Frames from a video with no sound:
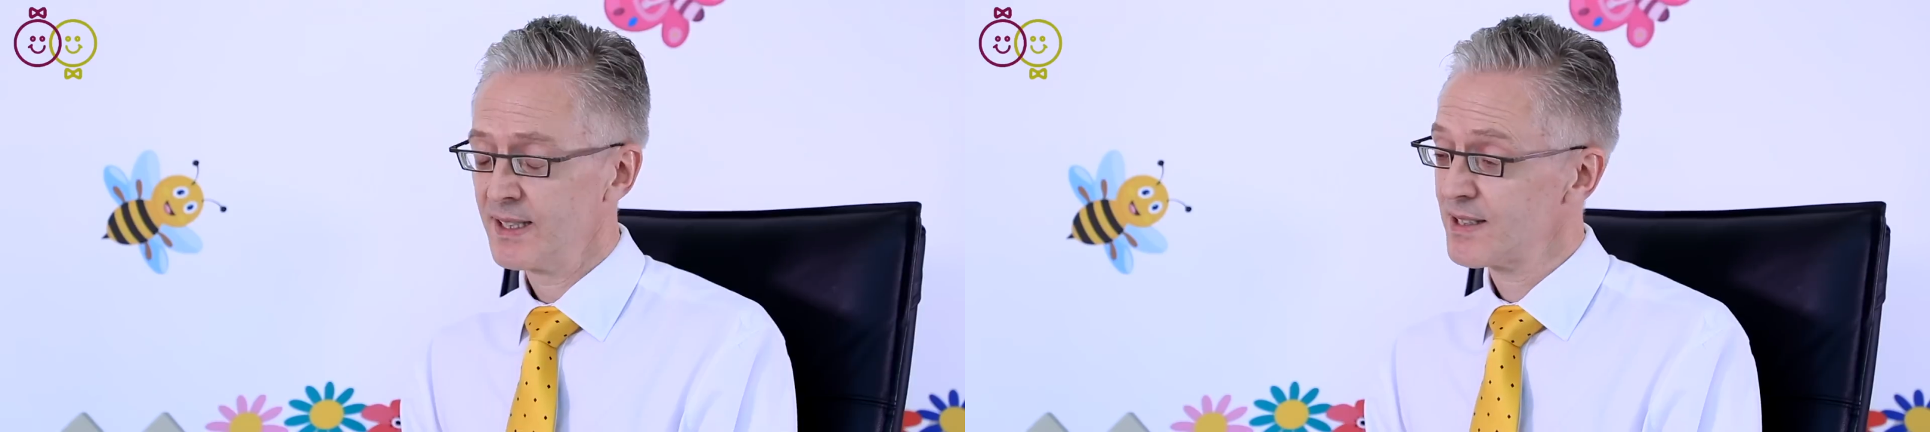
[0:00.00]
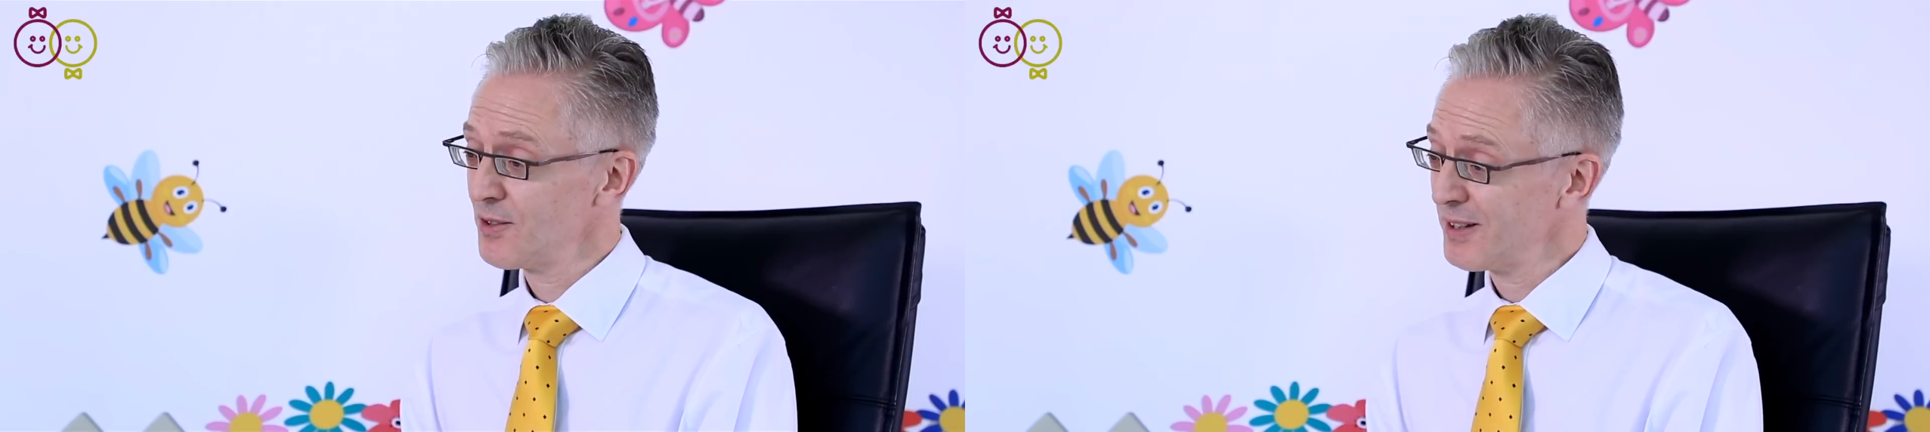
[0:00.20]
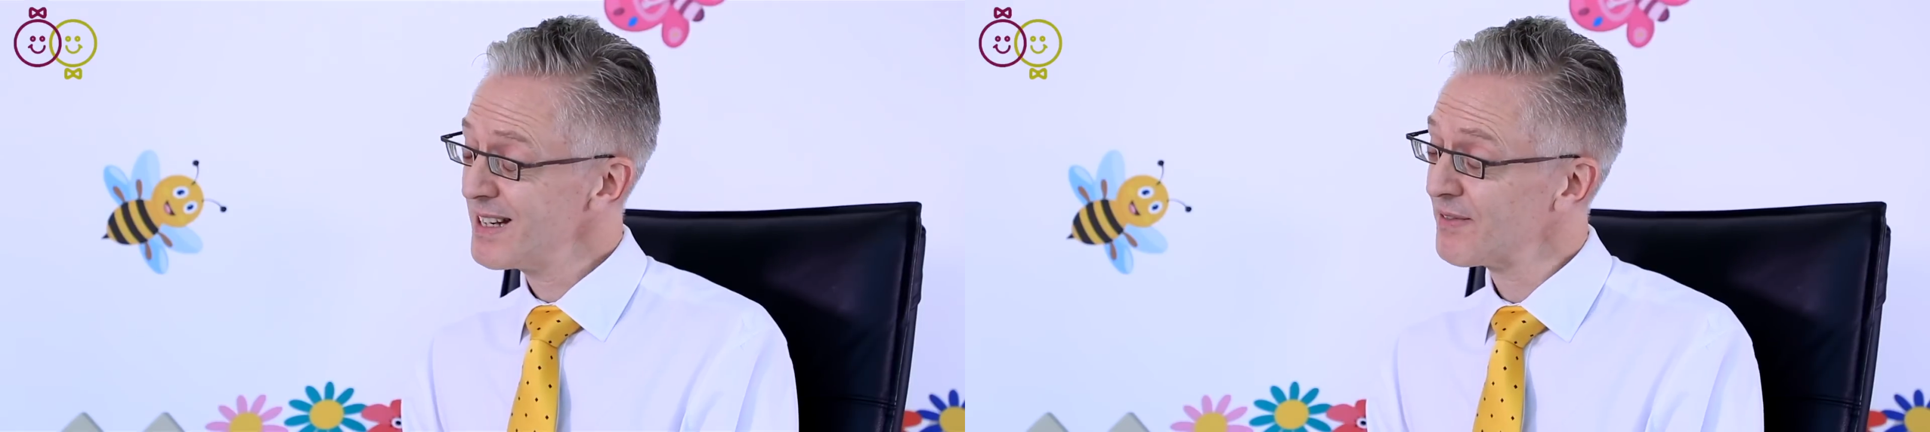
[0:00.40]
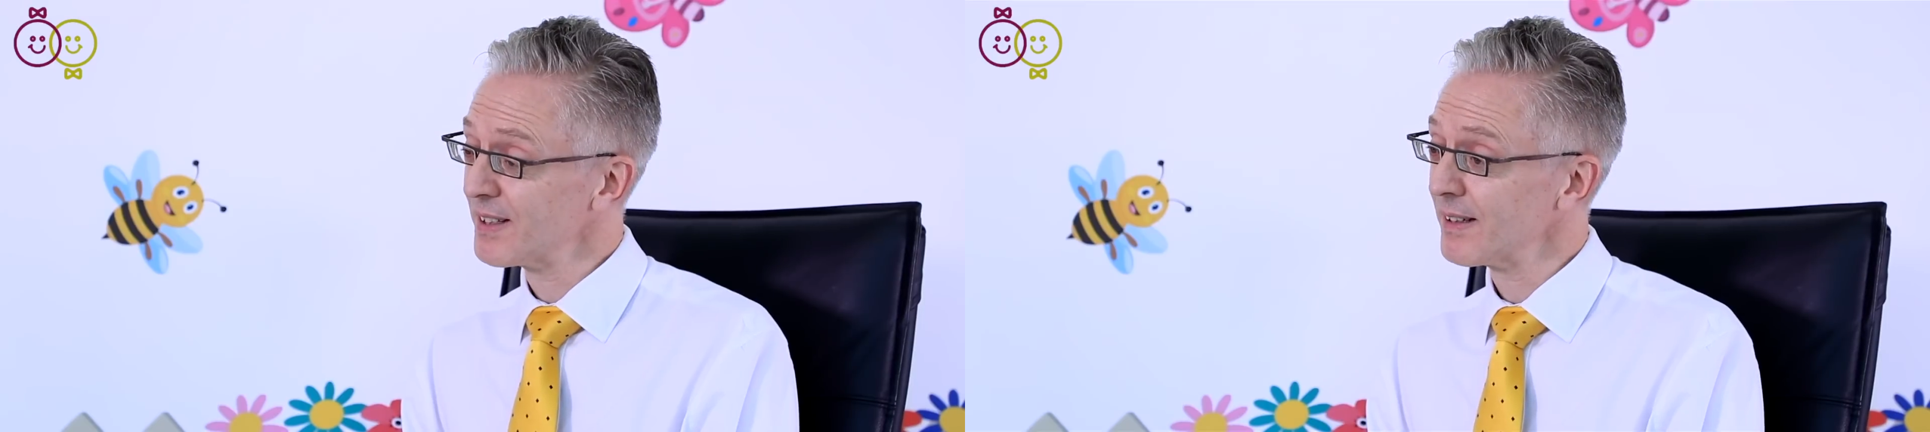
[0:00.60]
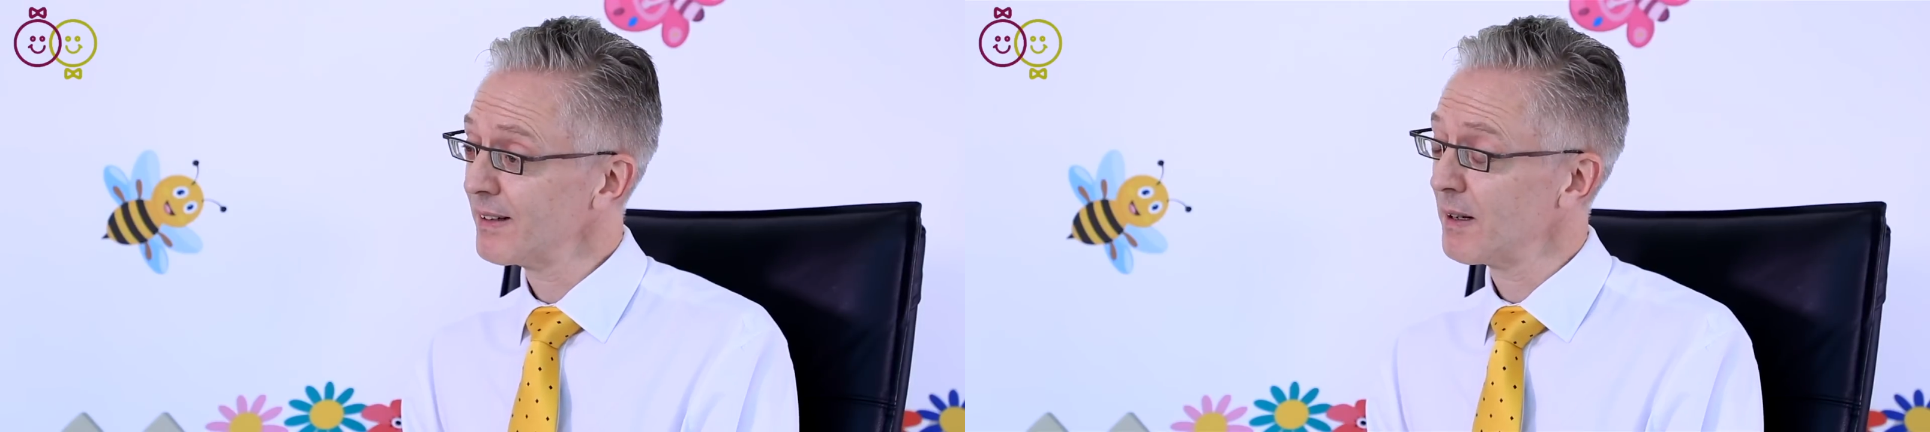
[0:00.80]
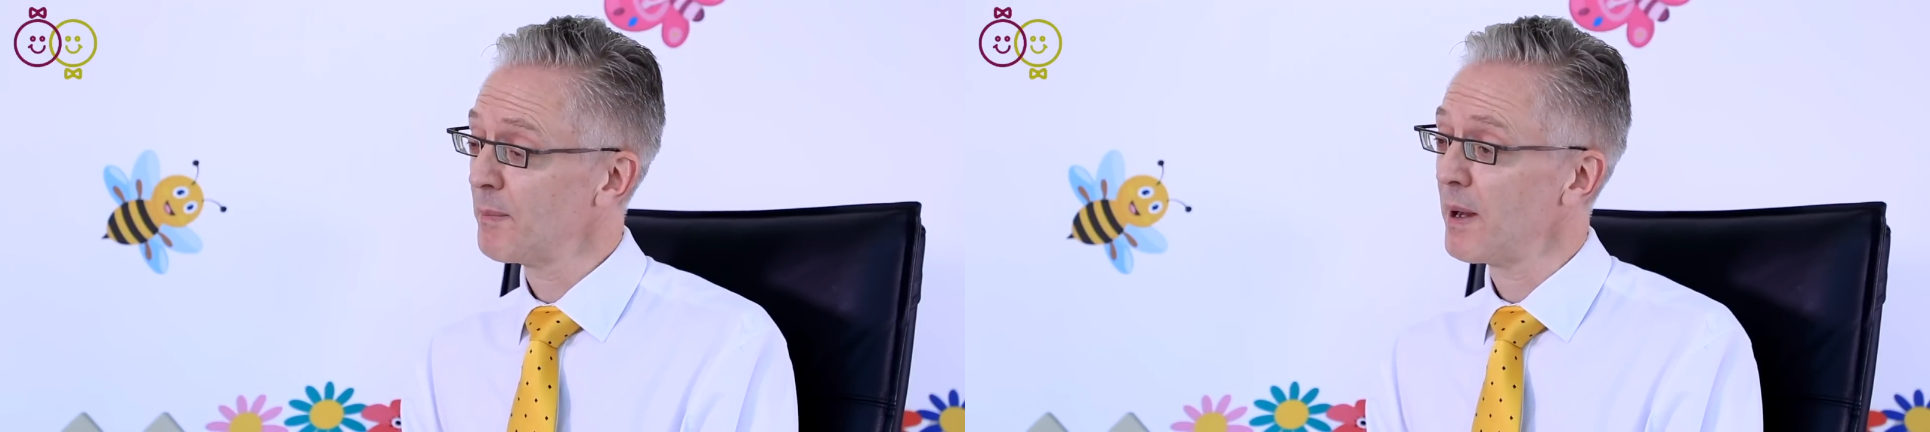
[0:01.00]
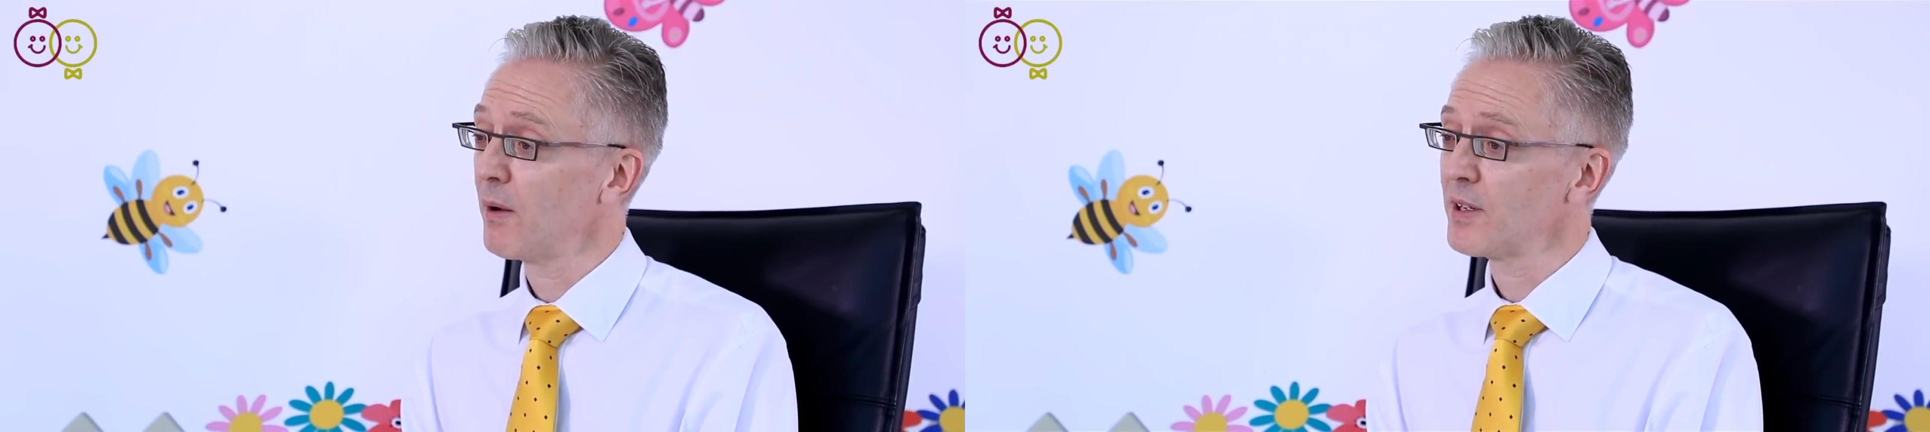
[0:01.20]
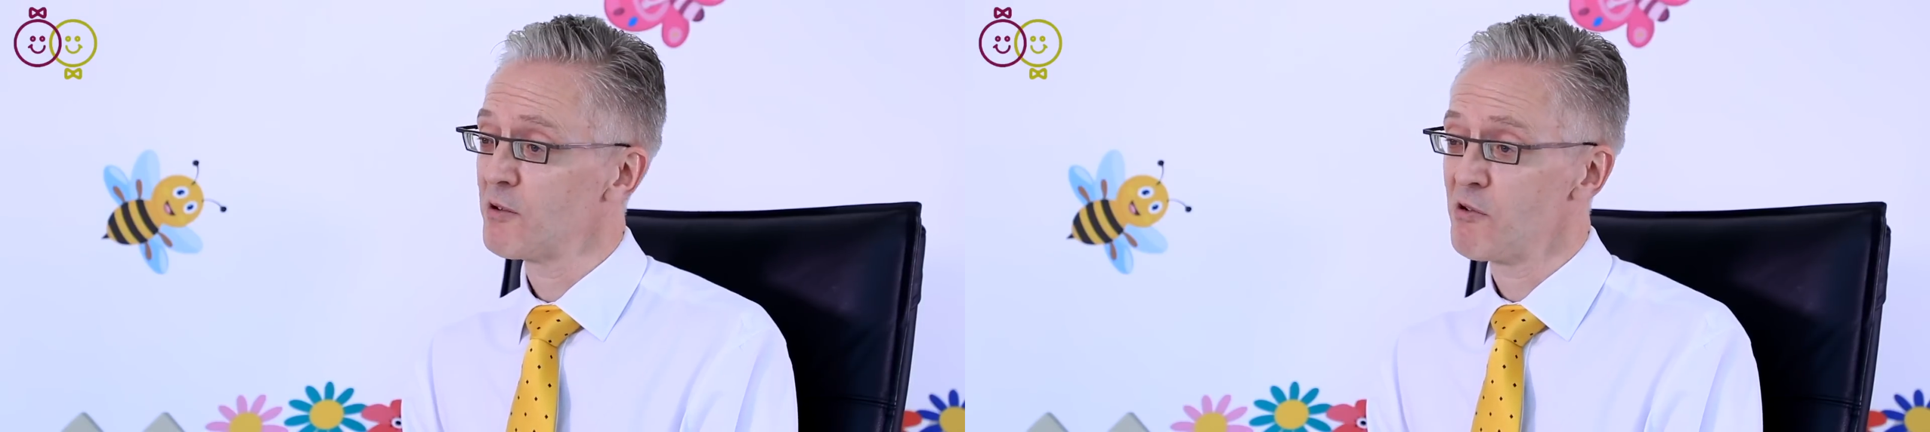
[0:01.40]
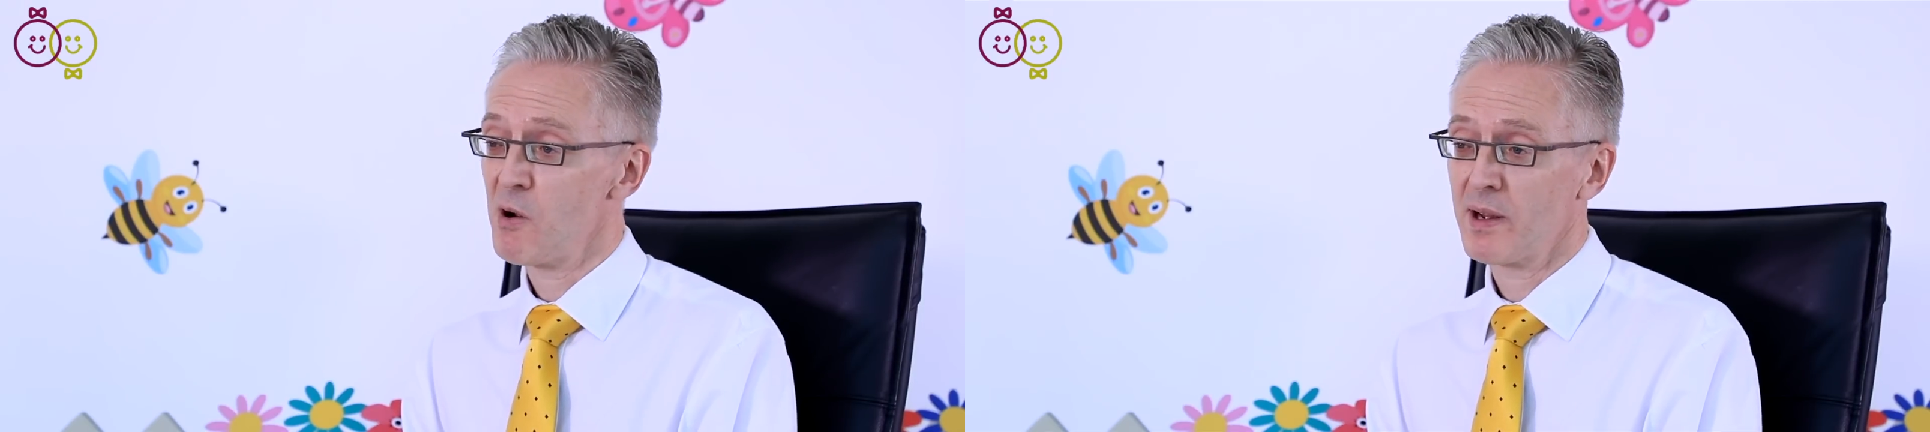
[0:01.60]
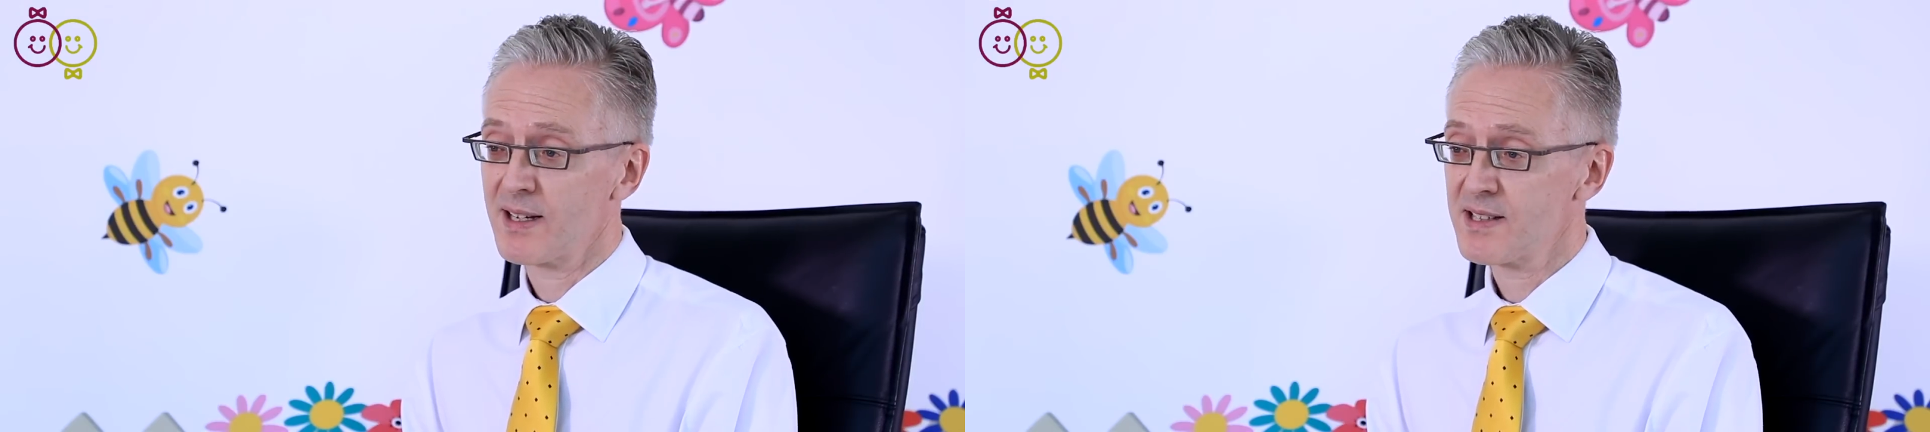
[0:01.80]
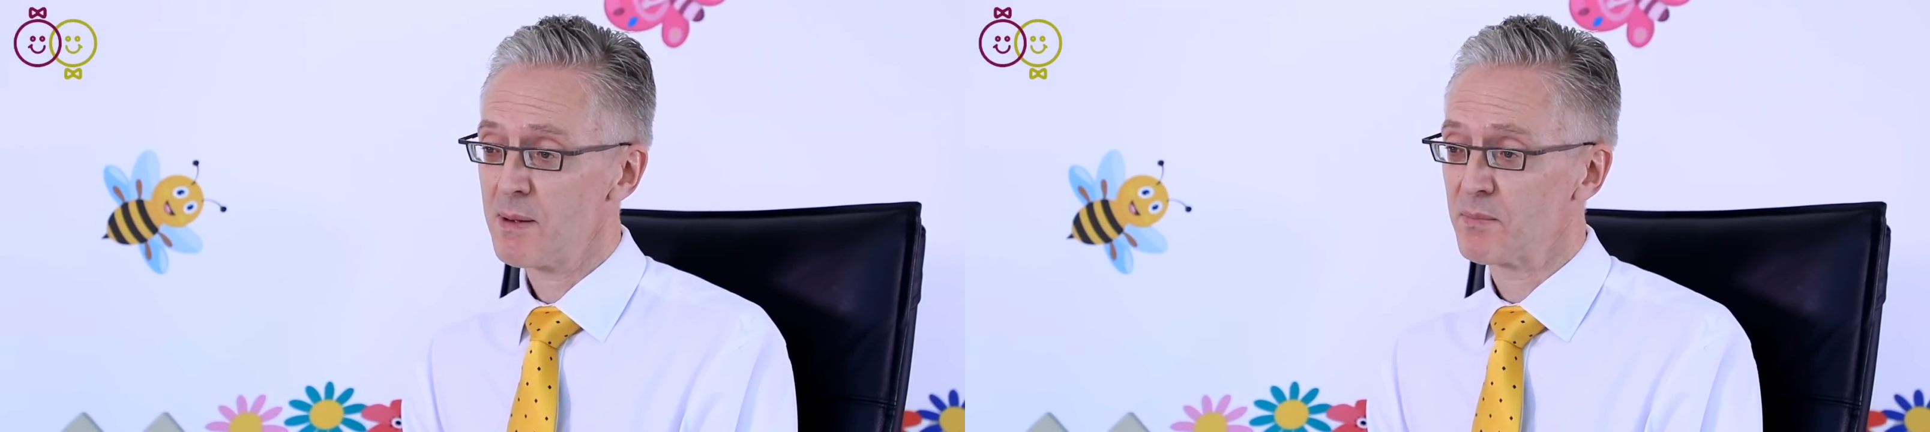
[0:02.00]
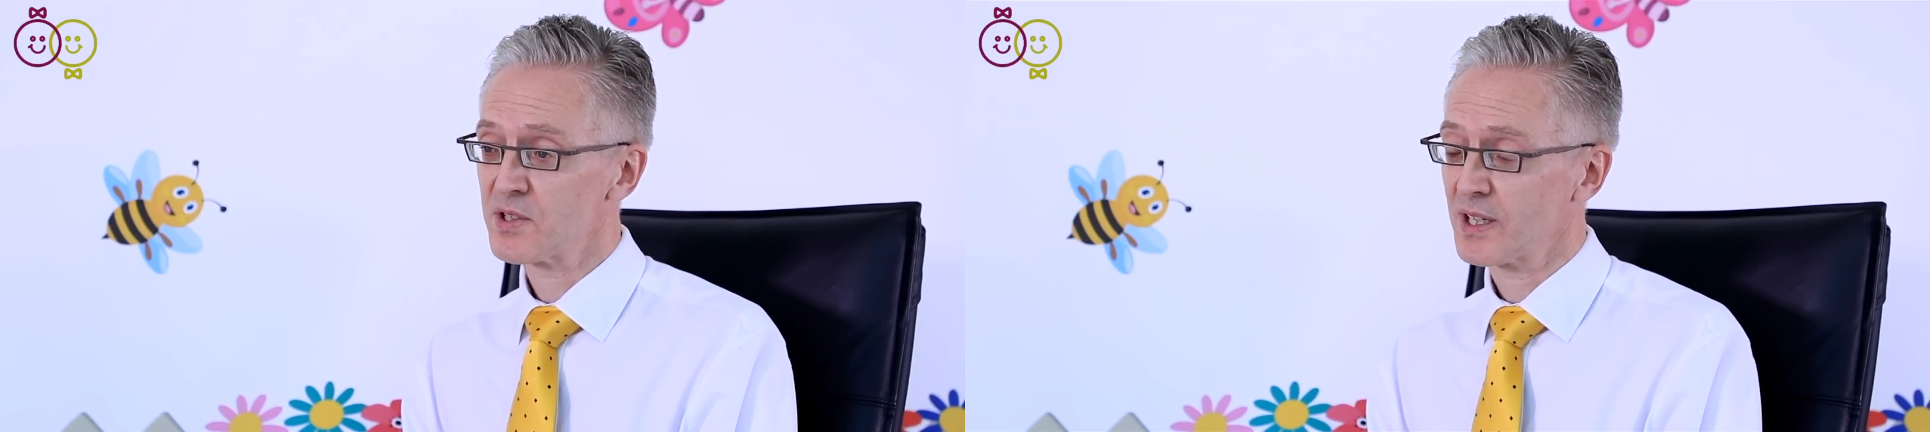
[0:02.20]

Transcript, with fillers: It's not even about heroic attempts